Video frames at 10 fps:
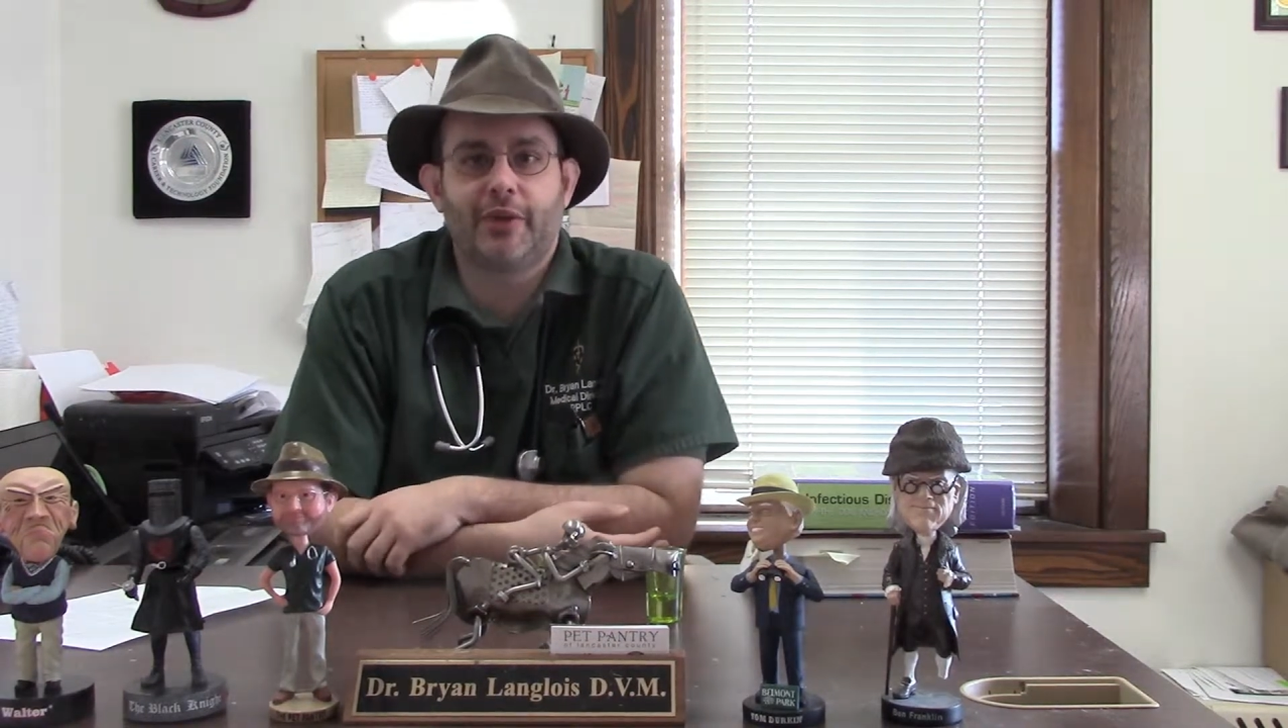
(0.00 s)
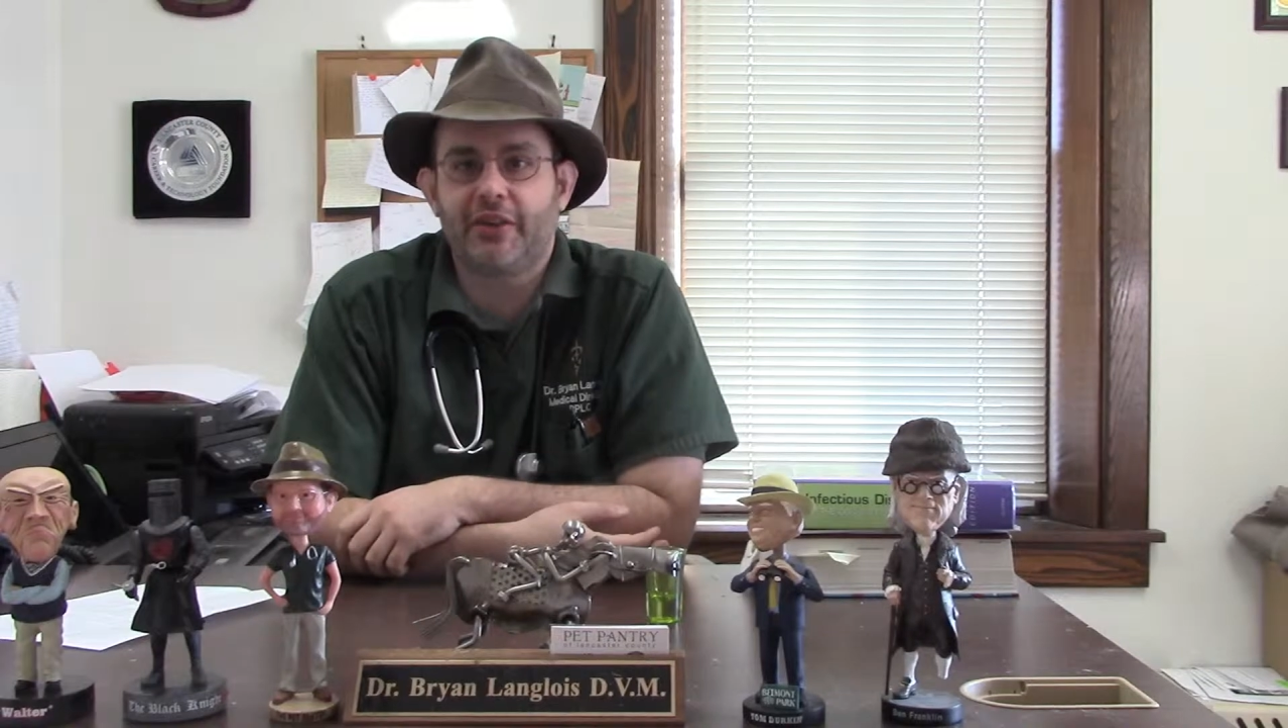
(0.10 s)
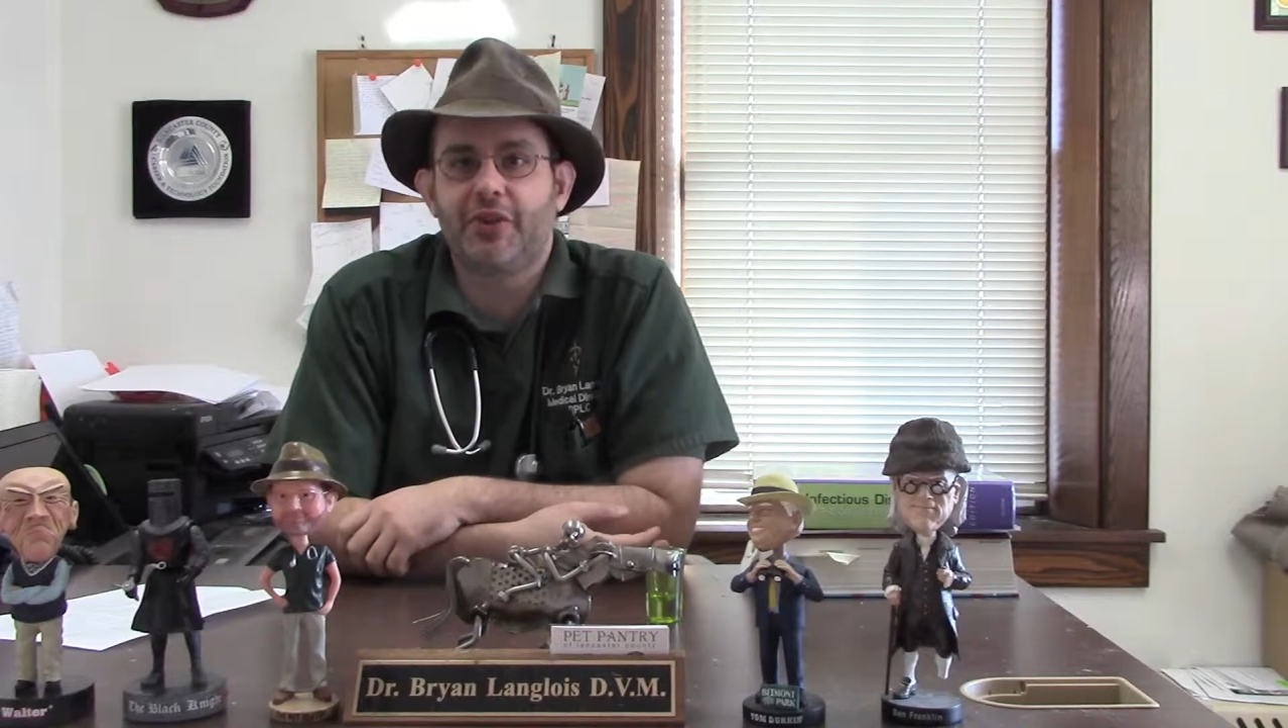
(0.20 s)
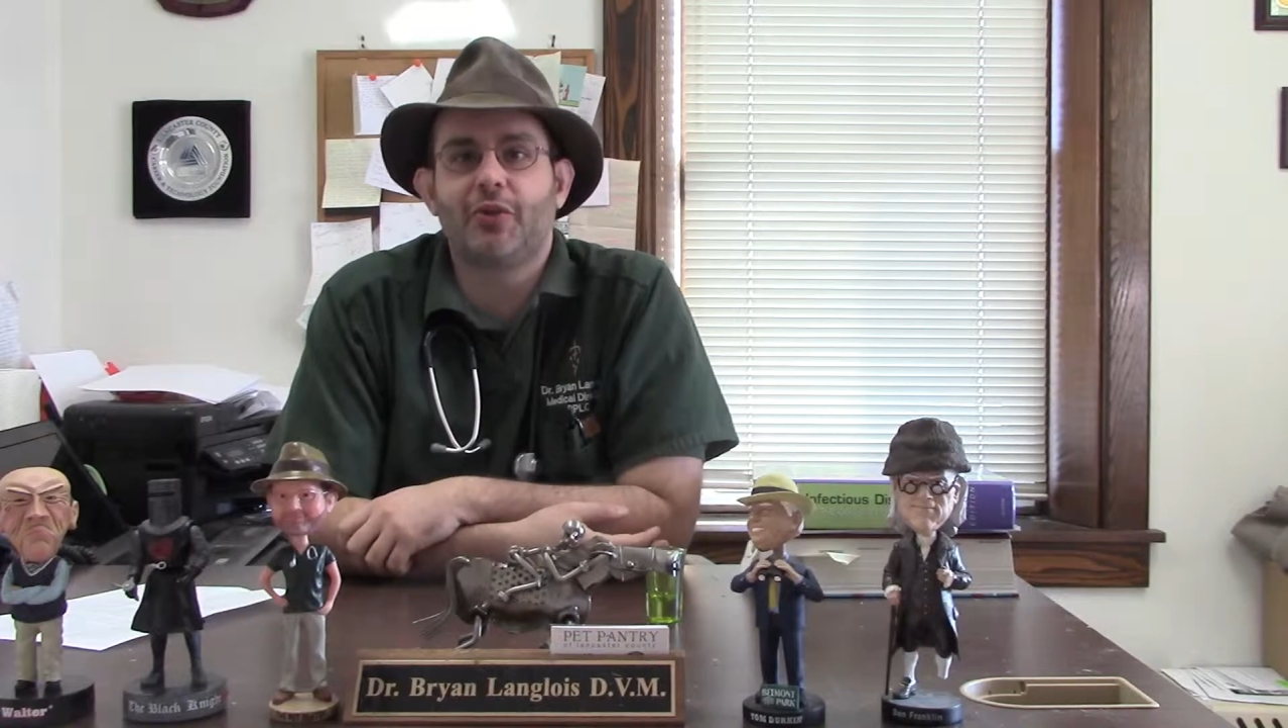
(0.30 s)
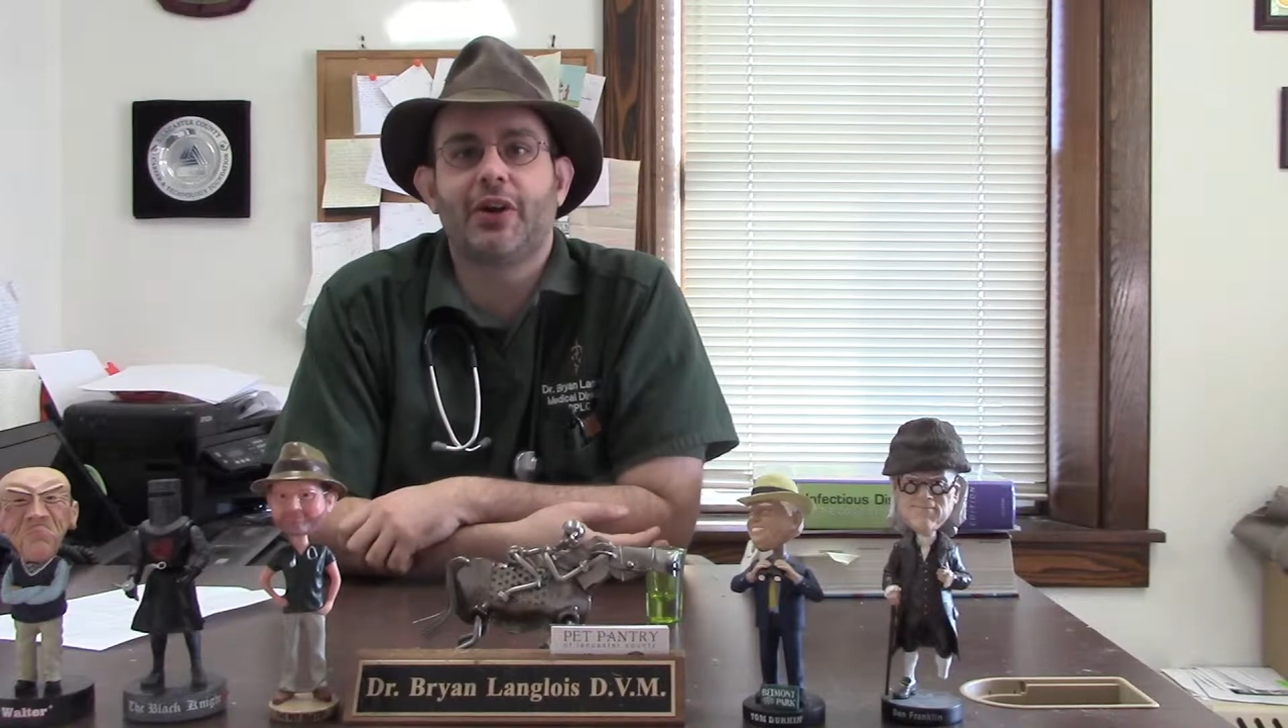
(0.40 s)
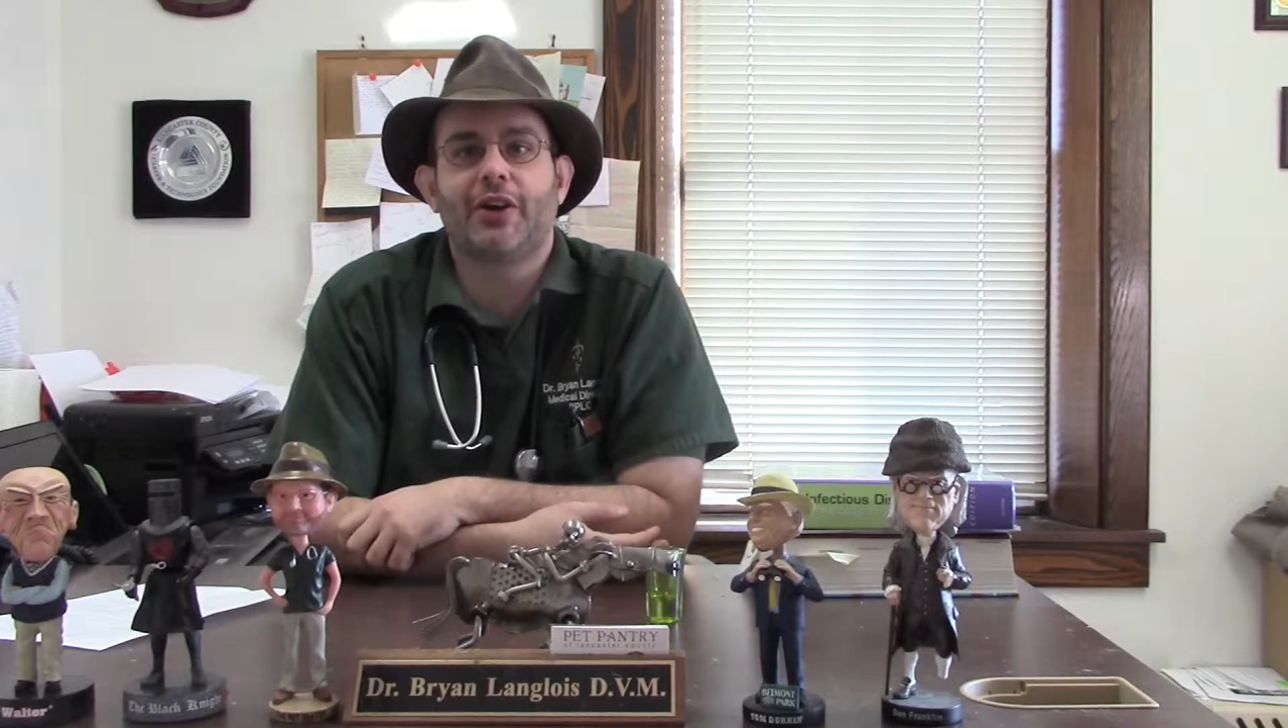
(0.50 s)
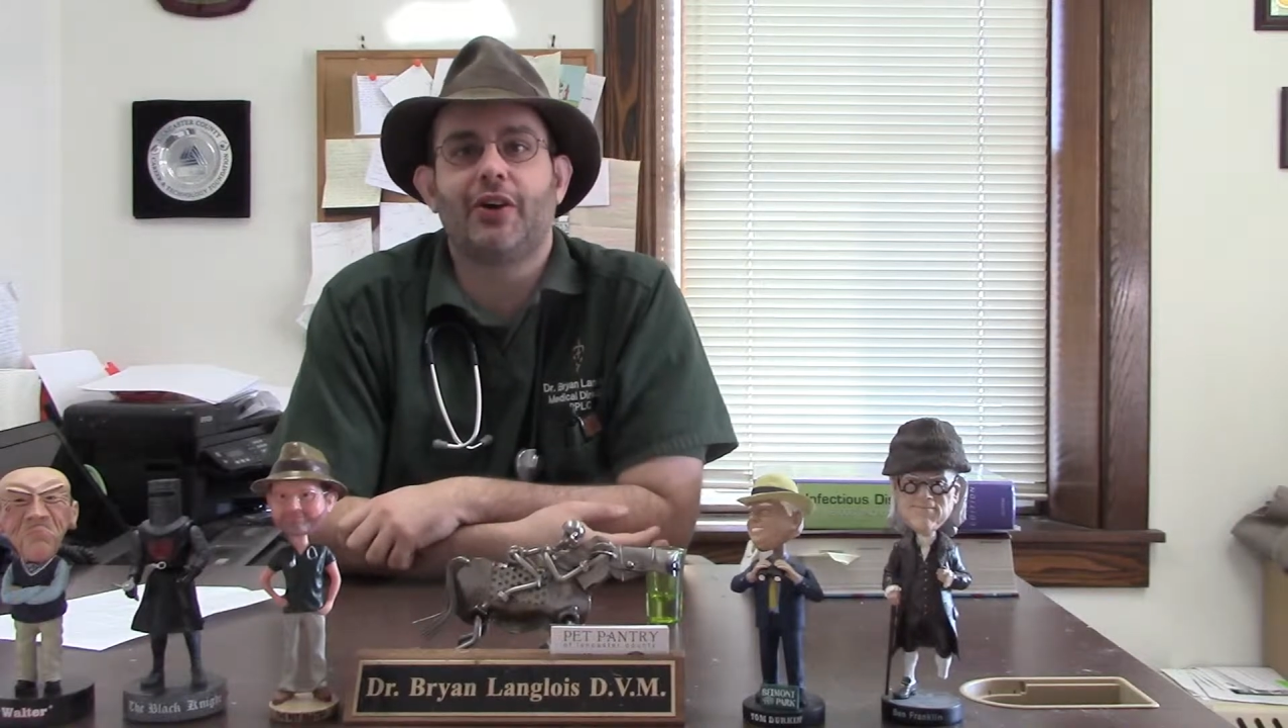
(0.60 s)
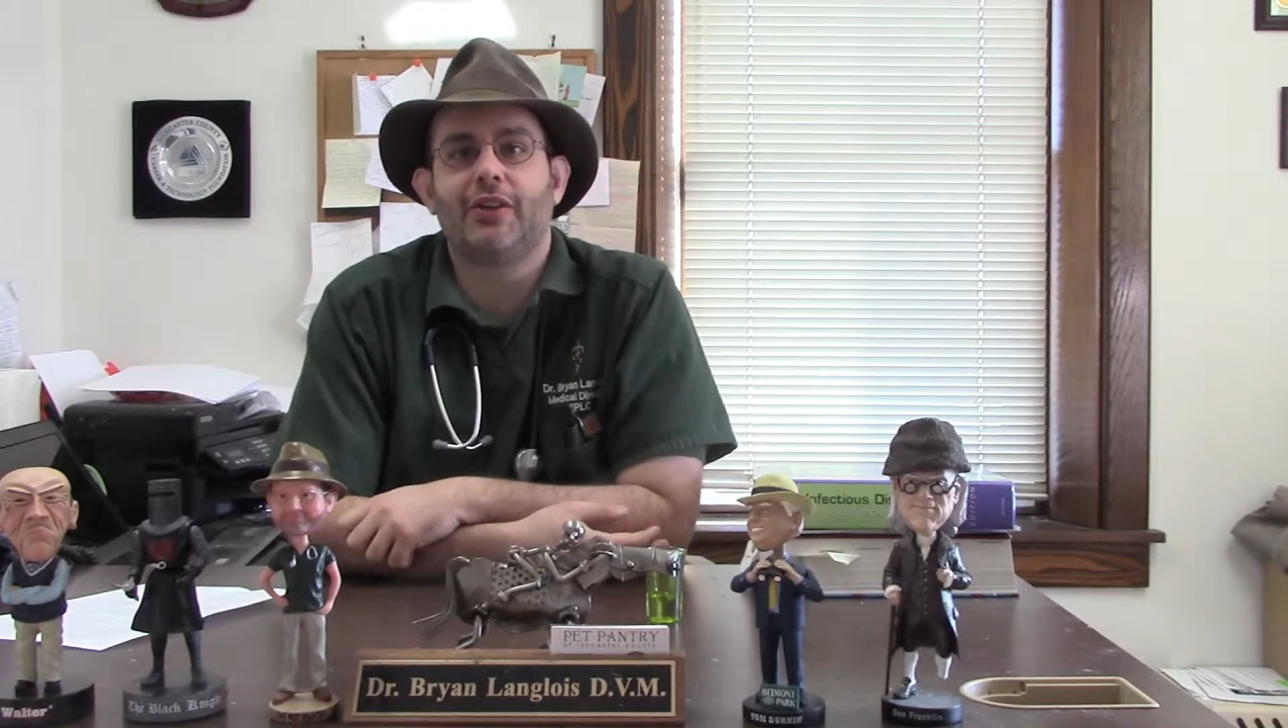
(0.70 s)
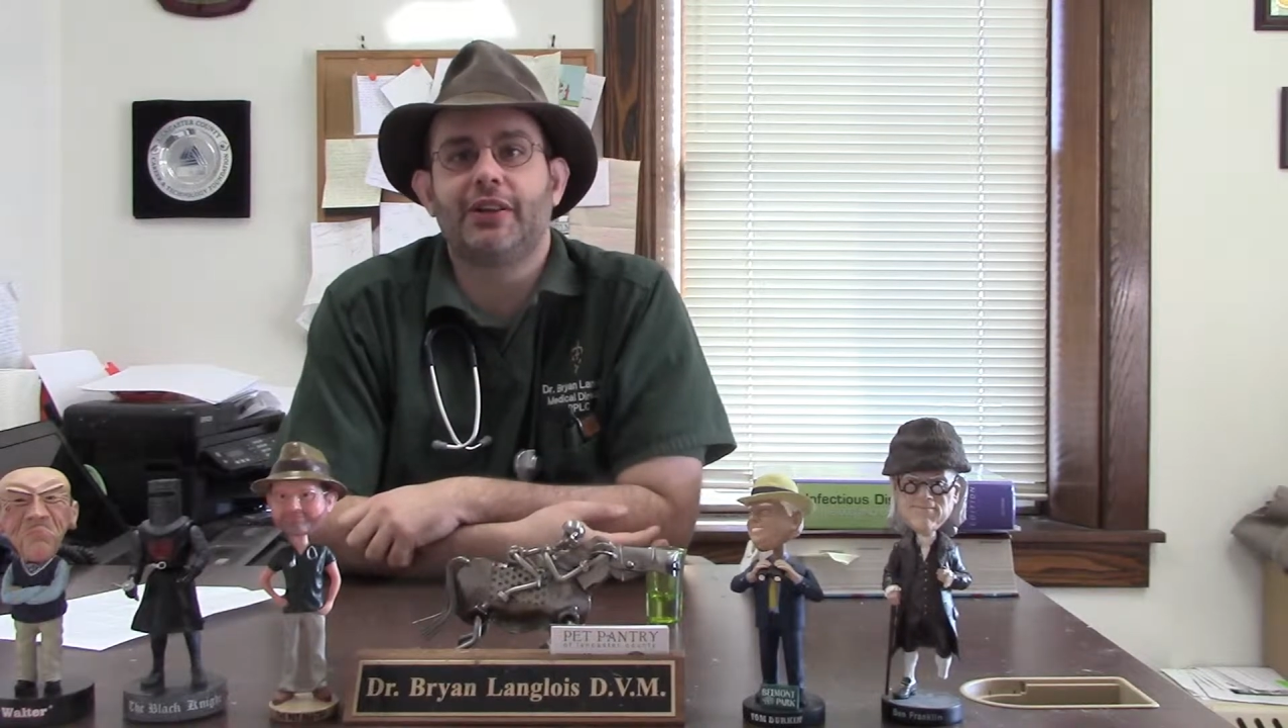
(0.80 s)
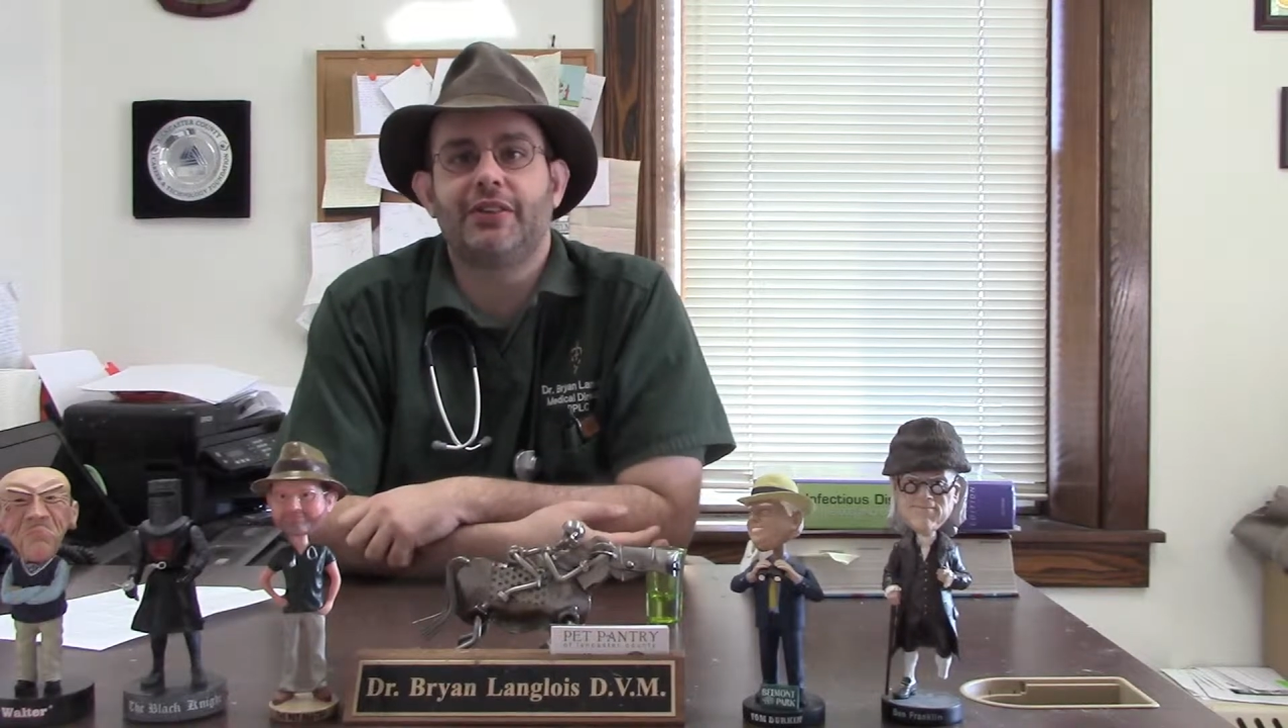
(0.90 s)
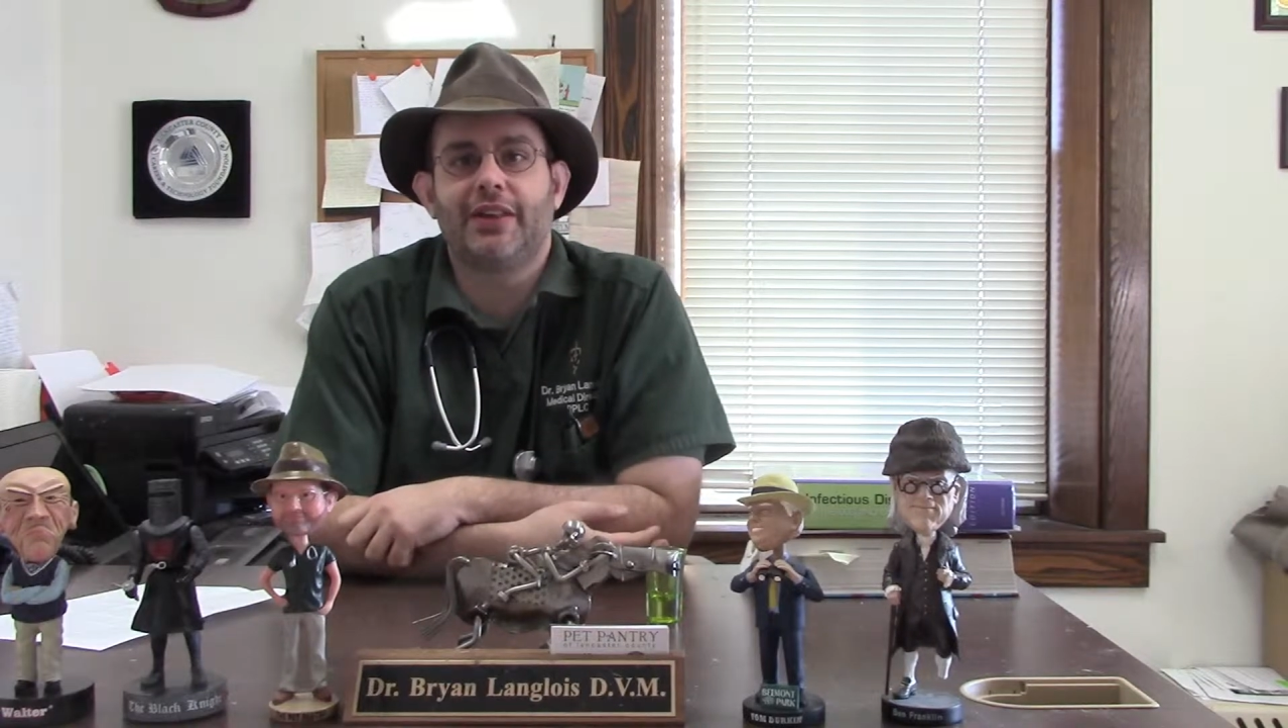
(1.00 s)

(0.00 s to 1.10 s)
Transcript: whatever you want to call it,